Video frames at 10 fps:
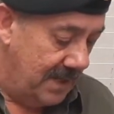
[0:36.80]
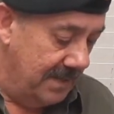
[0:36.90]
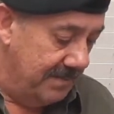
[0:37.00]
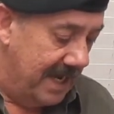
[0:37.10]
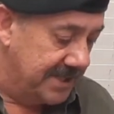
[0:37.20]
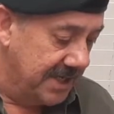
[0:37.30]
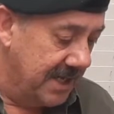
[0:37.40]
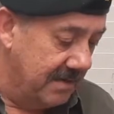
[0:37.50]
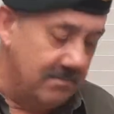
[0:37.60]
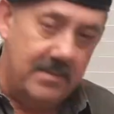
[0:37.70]

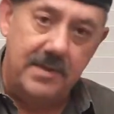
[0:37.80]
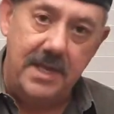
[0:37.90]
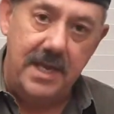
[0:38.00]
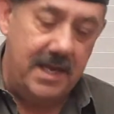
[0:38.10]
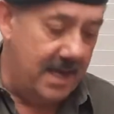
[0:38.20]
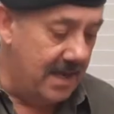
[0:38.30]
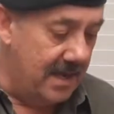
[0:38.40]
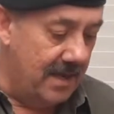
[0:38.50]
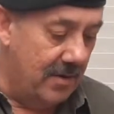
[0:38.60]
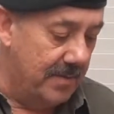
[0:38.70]
matching the
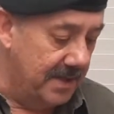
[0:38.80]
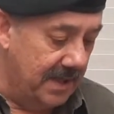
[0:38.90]
helmet.